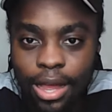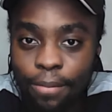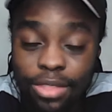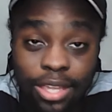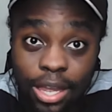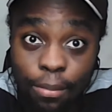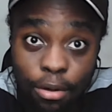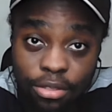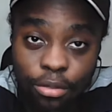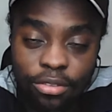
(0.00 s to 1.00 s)
I'm thinking
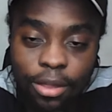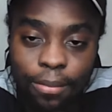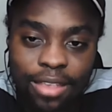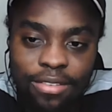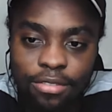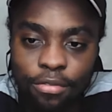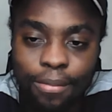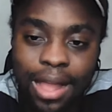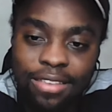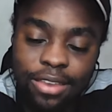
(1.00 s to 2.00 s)
about those match days
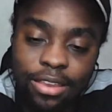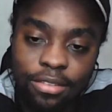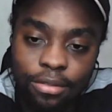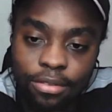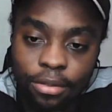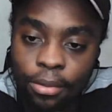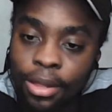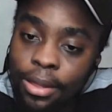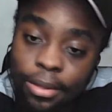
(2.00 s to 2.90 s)
from match day 2. So